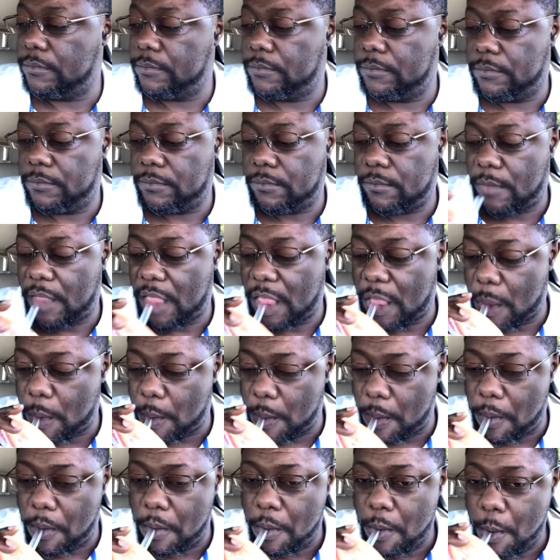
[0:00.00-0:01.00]
All right.
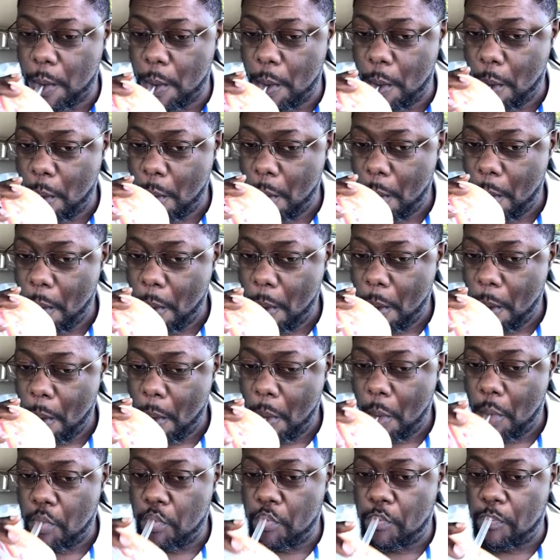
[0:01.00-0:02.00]
But
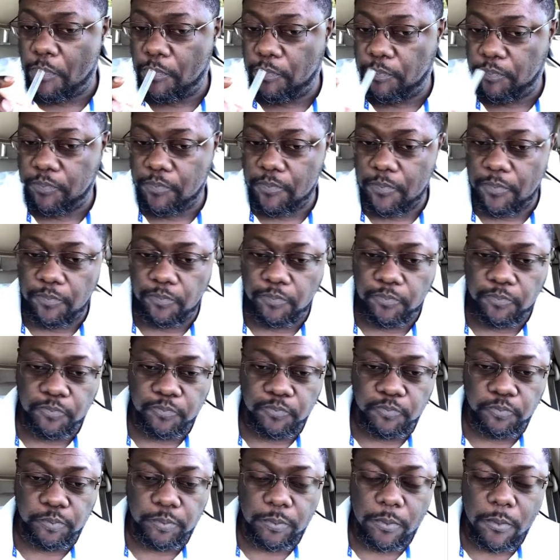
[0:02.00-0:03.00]
the issue
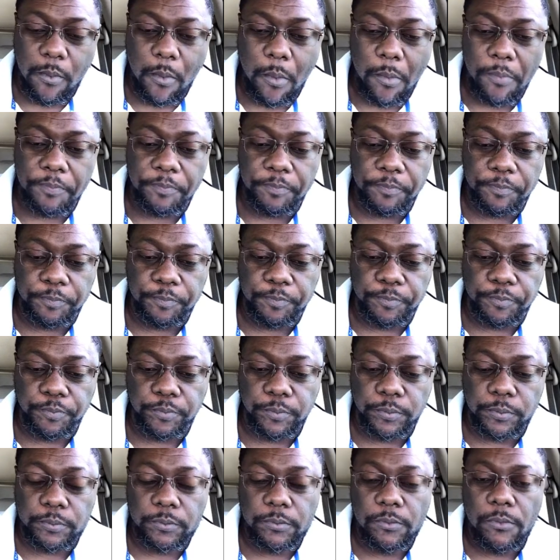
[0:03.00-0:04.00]
with it
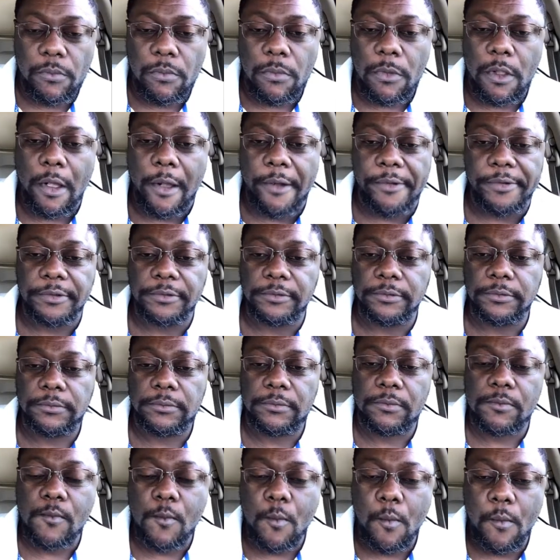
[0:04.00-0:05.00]
is
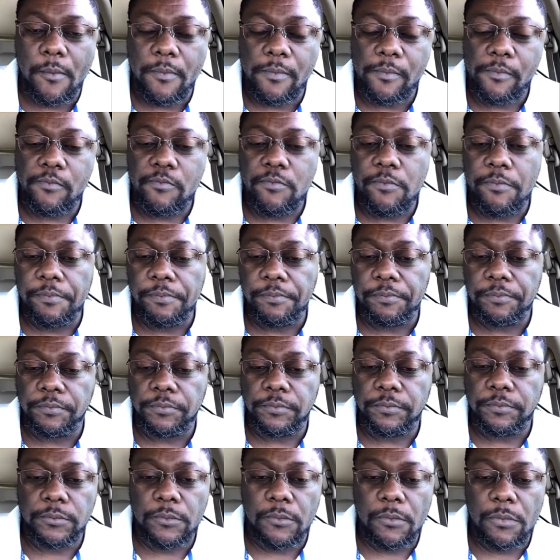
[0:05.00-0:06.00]
most black
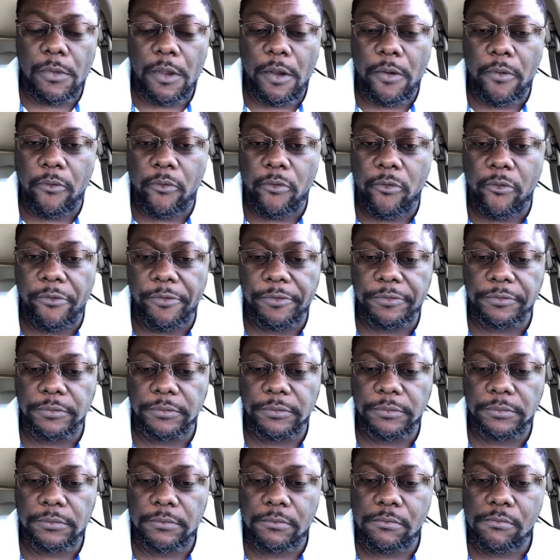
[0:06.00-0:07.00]
women that I've come
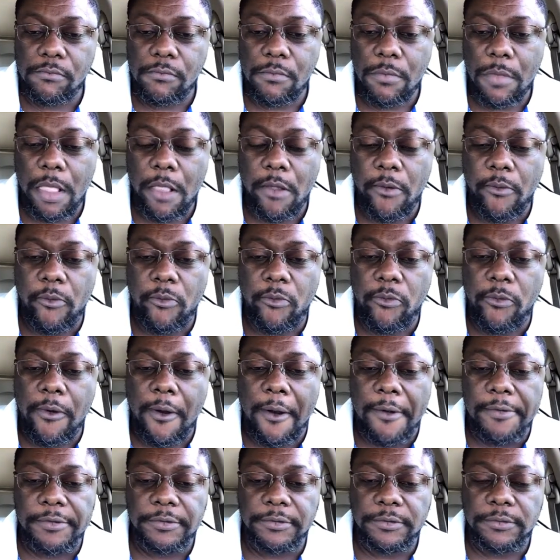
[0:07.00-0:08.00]
across
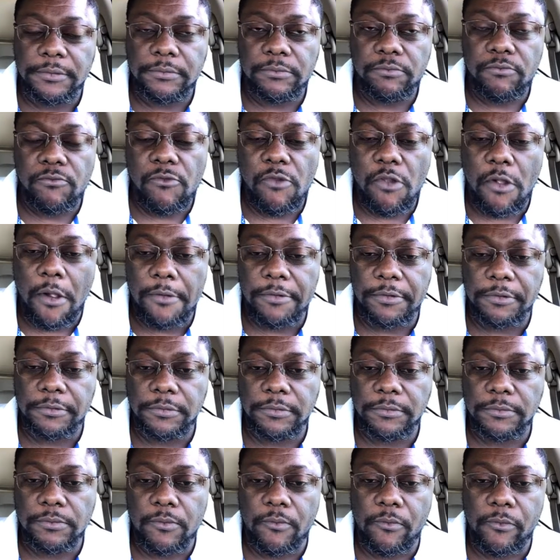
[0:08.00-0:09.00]
like to be
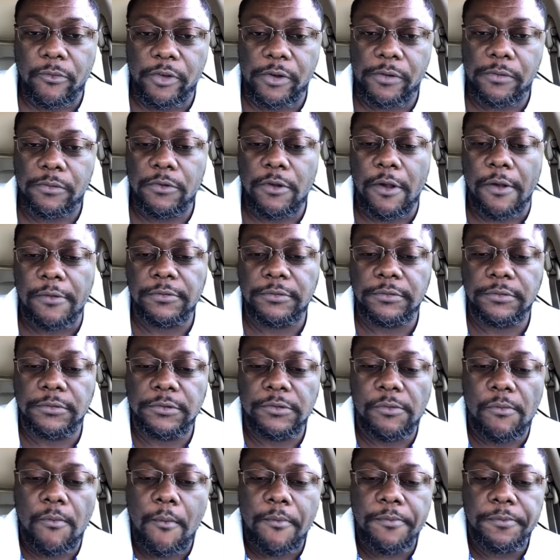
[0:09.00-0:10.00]
mouthy, and they like to
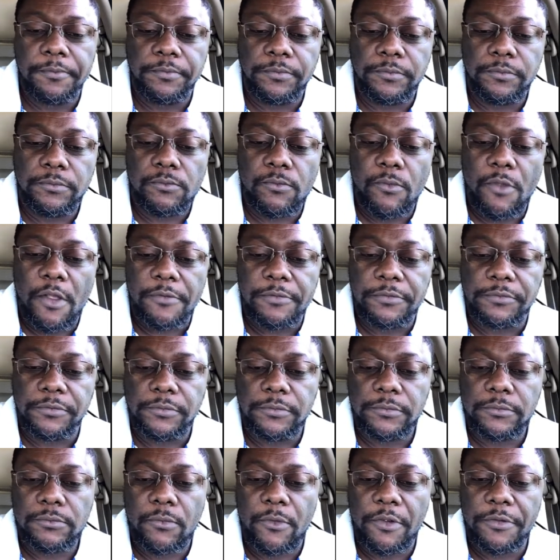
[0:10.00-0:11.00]
be unruly, and
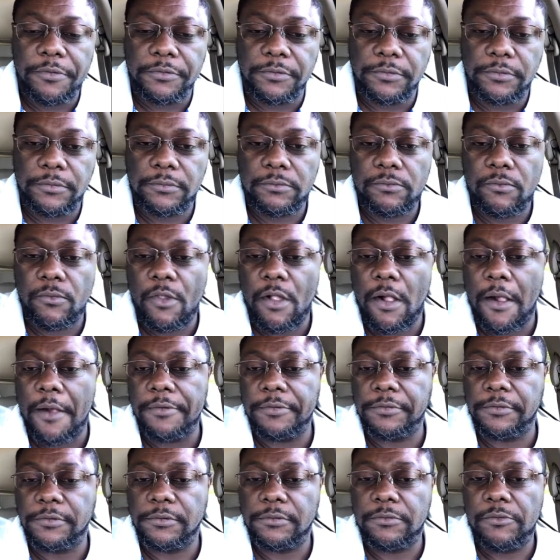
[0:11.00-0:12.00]
they like to have an
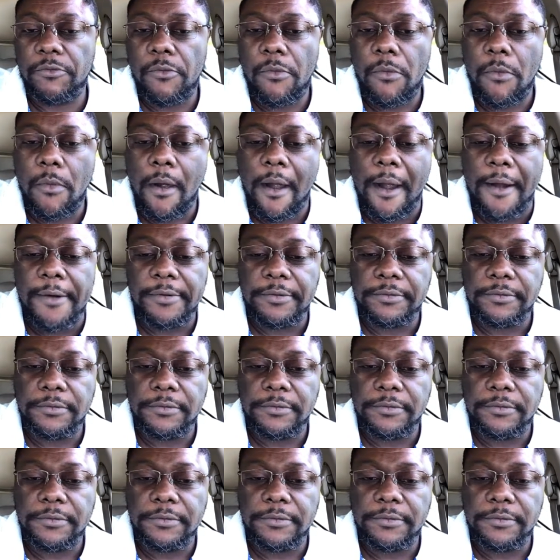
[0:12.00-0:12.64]
attitude. And